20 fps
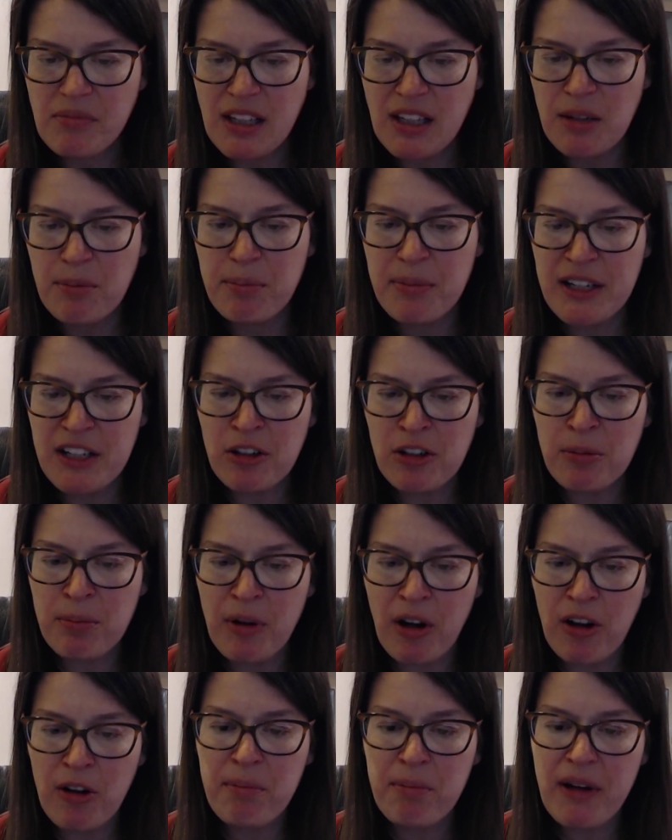Peter
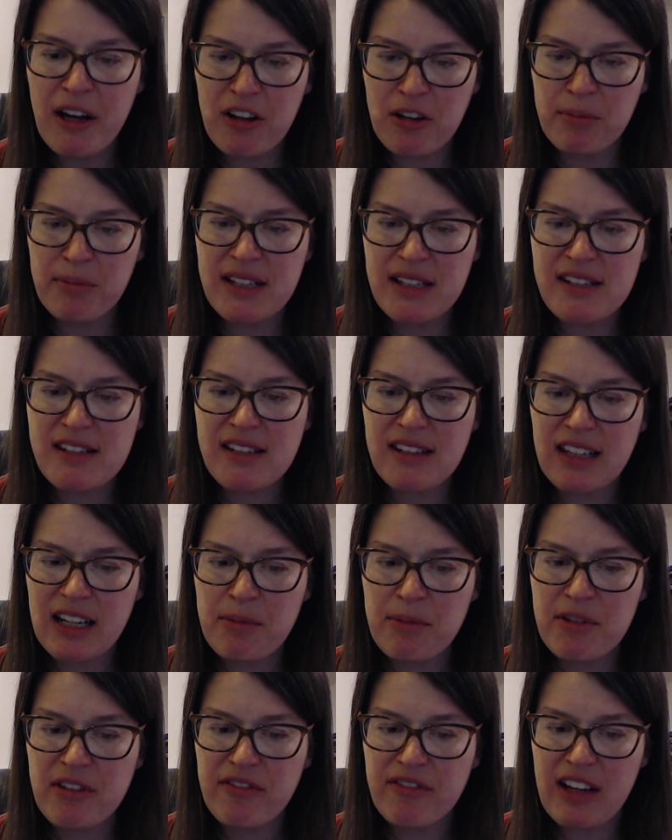Paul Puckleman's
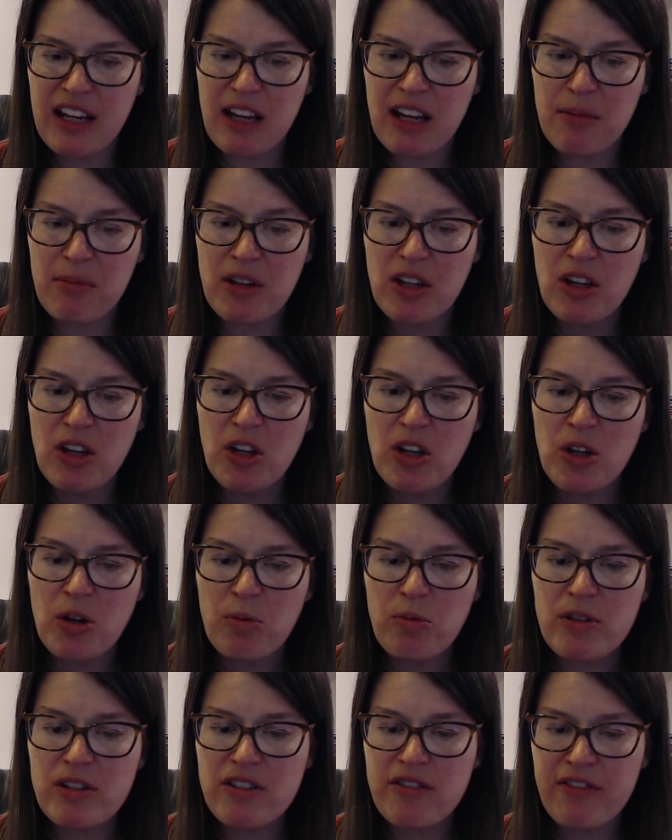claim to fame
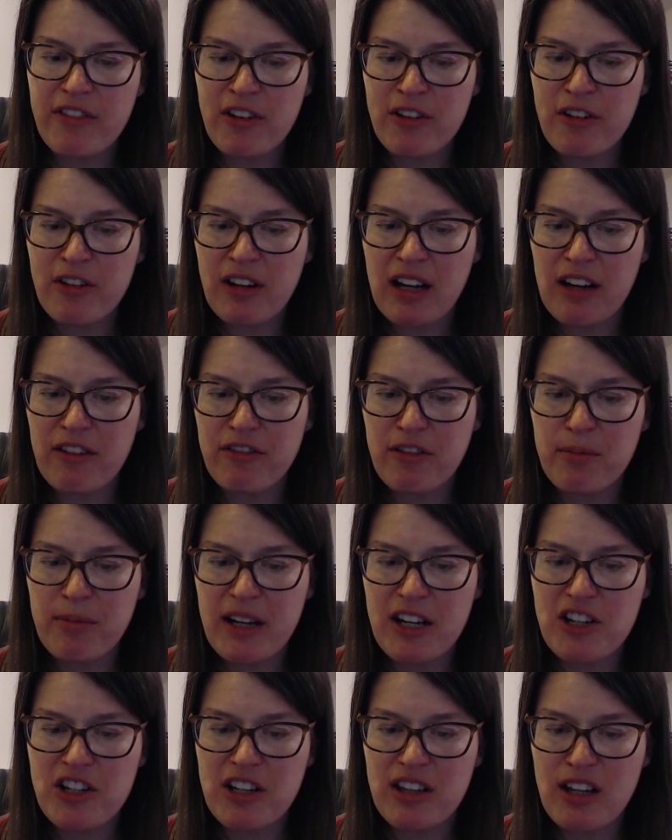was further
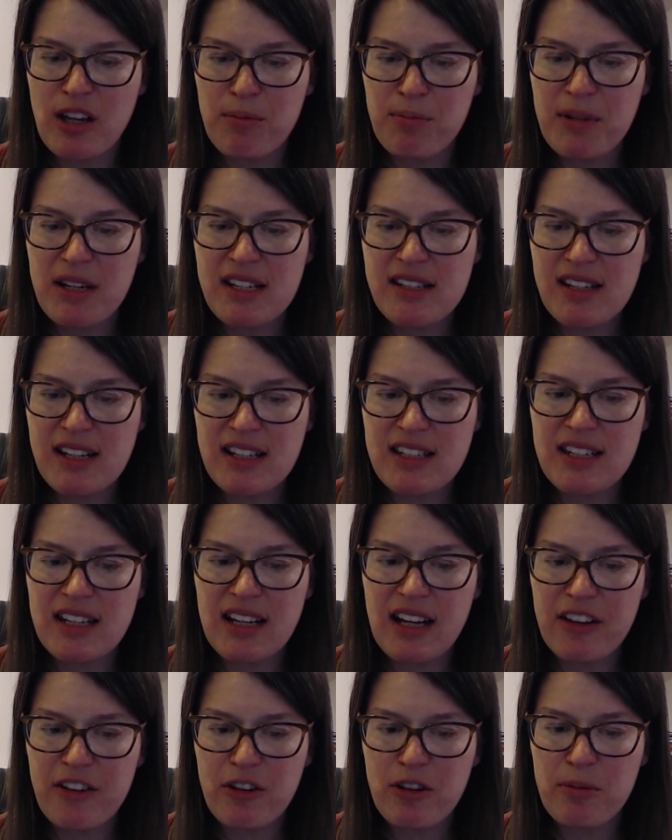confirmation that piecing
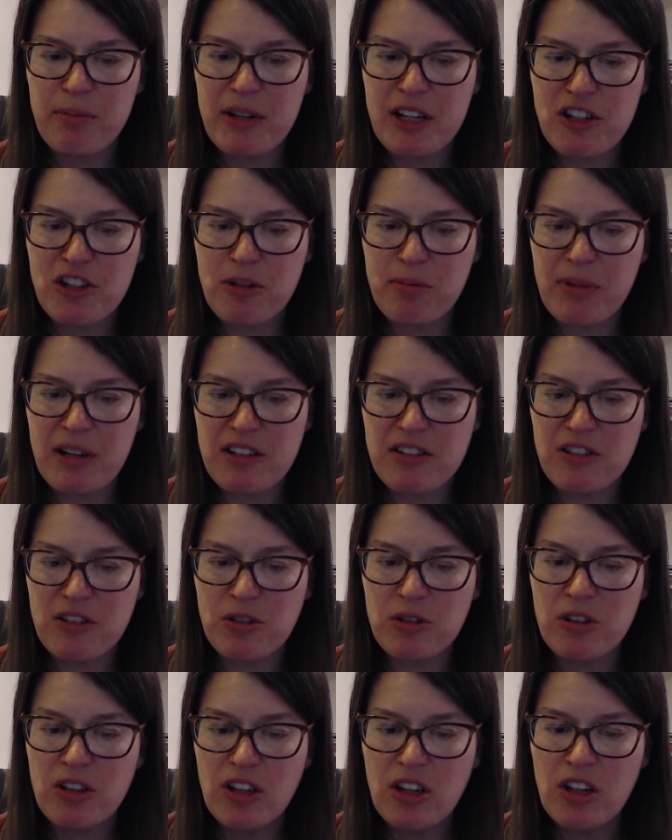together the picture
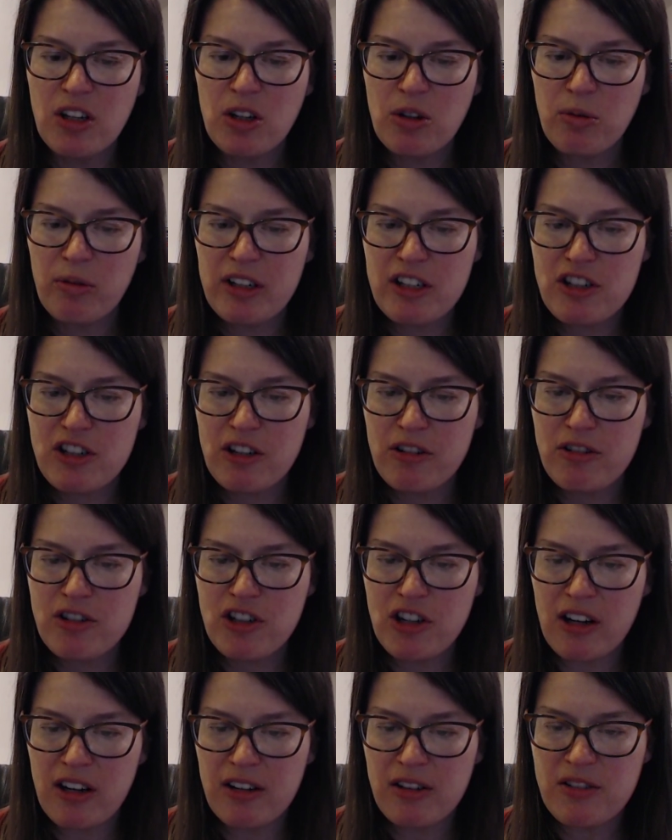puzzle would show
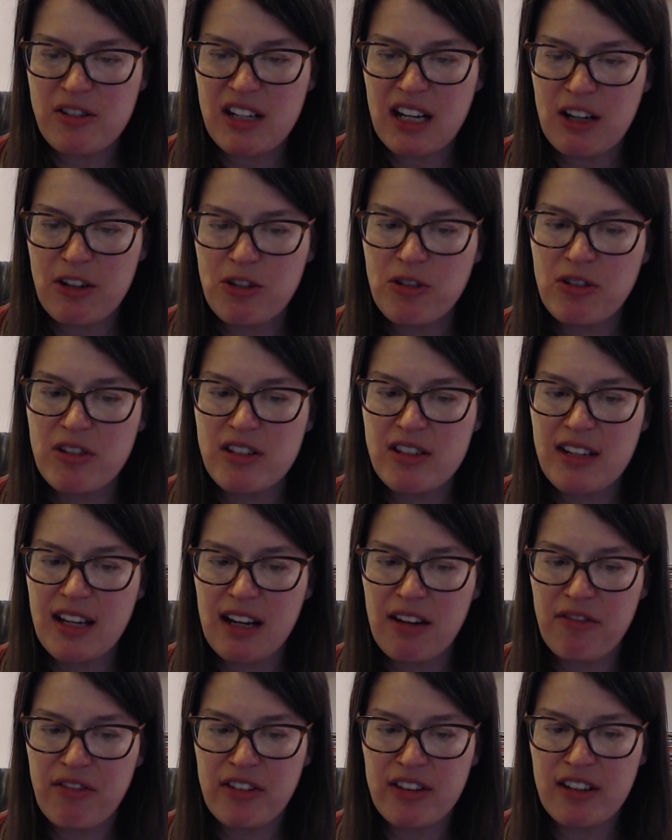Charles how to
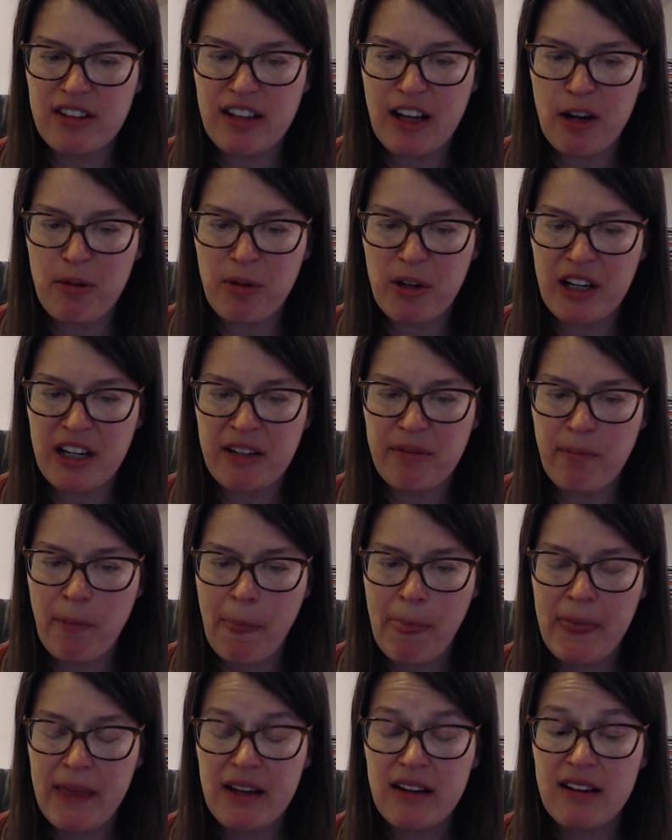escape from the library.
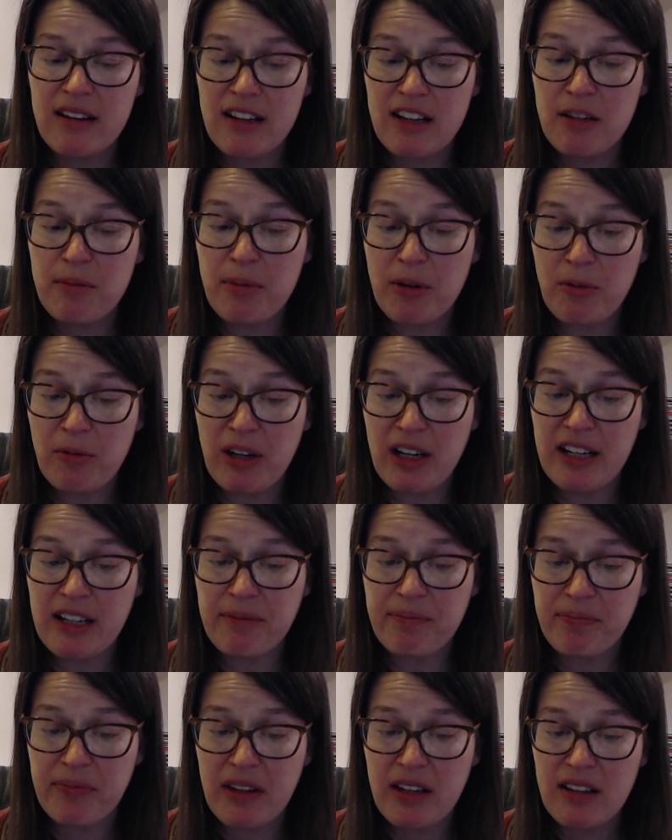He'd been right.
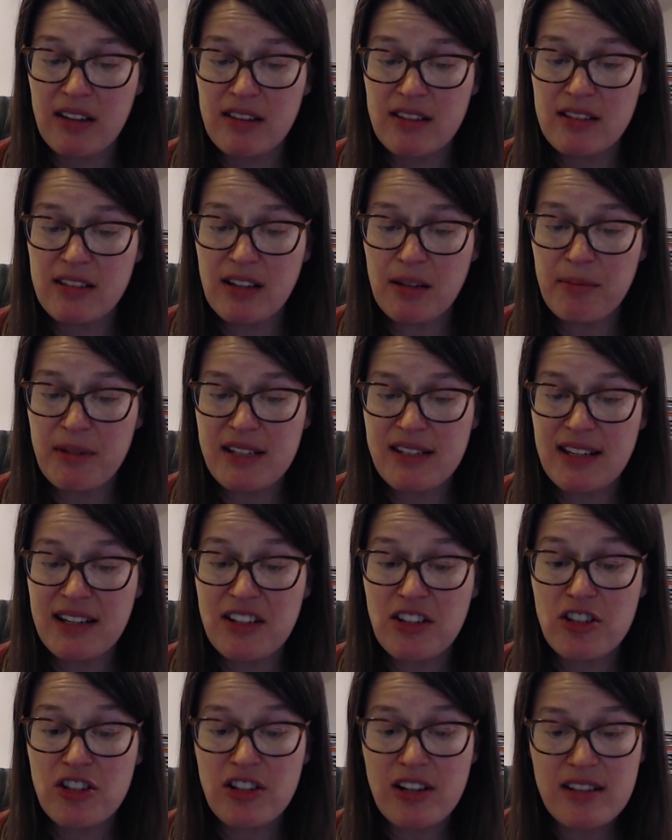The dummies
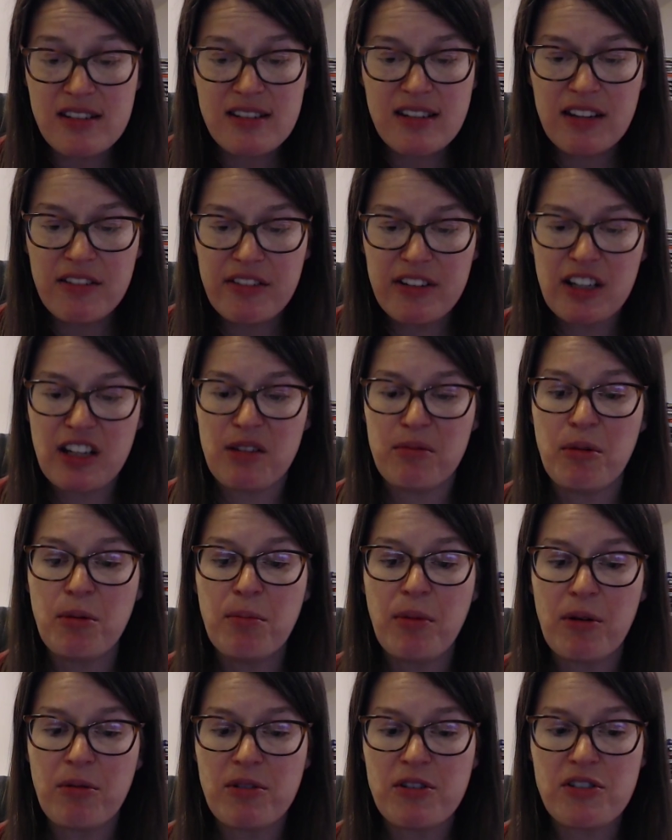had just given him a
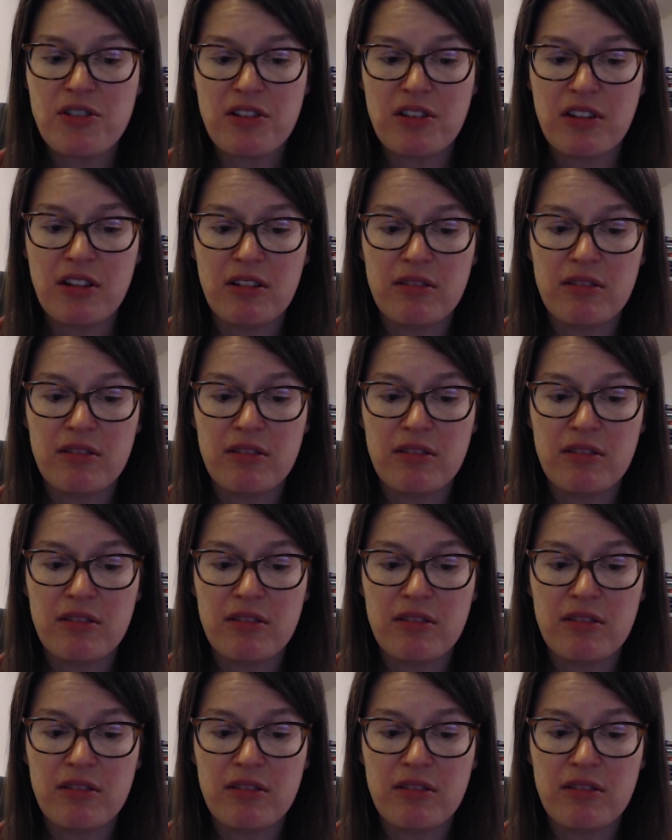bonus clue.